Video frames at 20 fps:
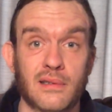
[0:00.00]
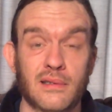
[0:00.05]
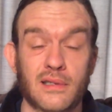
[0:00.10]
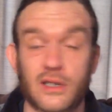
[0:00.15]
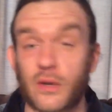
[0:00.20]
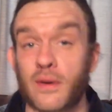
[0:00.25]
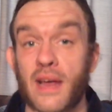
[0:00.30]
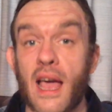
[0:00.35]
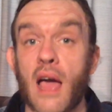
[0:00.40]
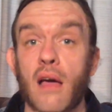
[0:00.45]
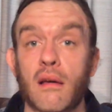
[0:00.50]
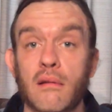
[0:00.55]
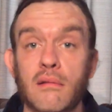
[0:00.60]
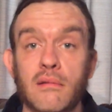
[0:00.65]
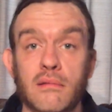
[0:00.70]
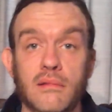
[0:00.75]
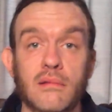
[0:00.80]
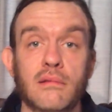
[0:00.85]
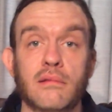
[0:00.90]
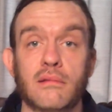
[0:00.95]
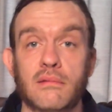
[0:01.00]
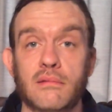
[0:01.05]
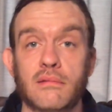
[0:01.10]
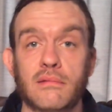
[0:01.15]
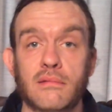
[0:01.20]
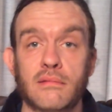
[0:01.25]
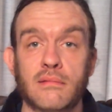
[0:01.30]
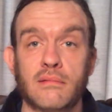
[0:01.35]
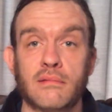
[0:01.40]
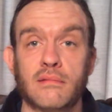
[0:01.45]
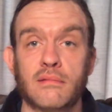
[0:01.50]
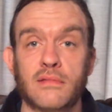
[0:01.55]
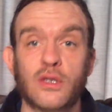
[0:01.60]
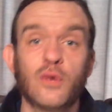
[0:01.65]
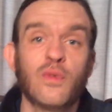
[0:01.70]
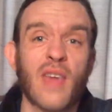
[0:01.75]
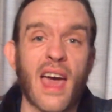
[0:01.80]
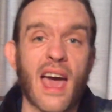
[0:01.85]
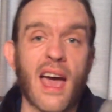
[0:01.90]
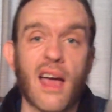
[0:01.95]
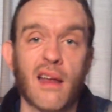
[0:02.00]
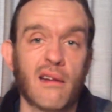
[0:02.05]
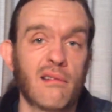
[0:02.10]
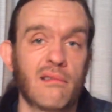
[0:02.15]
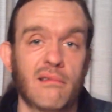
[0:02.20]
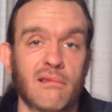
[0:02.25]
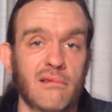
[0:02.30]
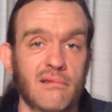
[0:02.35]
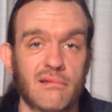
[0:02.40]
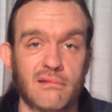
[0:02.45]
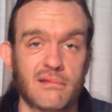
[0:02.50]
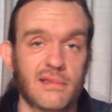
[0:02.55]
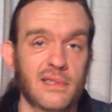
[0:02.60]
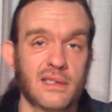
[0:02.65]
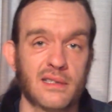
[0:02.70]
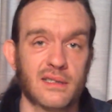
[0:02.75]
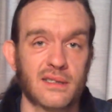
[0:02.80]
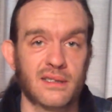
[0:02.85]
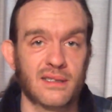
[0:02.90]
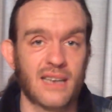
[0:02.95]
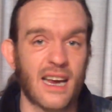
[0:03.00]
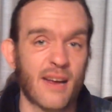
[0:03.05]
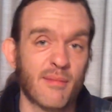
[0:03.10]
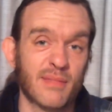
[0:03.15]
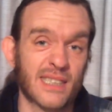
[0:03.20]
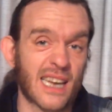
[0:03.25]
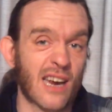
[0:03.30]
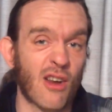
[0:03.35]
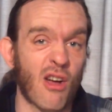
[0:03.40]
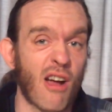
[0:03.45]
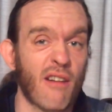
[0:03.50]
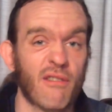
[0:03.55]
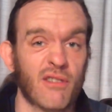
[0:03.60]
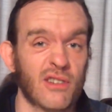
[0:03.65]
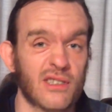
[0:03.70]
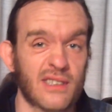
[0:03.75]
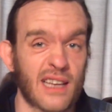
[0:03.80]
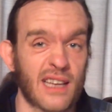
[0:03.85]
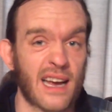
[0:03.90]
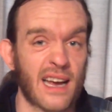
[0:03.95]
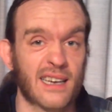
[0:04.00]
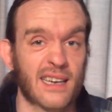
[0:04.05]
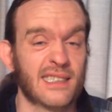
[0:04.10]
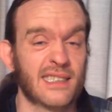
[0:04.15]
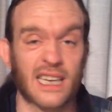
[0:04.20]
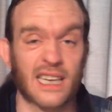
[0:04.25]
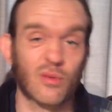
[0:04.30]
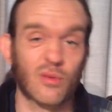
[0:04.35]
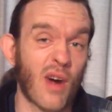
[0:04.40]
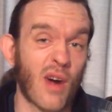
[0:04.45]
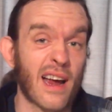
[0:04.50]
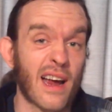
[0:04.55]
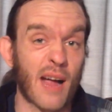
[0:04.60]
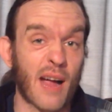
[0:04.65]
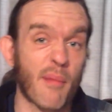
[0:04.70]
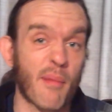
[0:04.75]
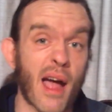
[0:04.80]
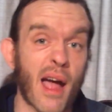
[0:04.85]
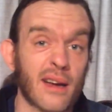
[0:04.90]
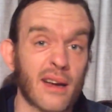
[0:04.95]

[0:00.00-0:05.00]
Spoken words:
So yeah, do that. Amazon offers that because that's where I got mine.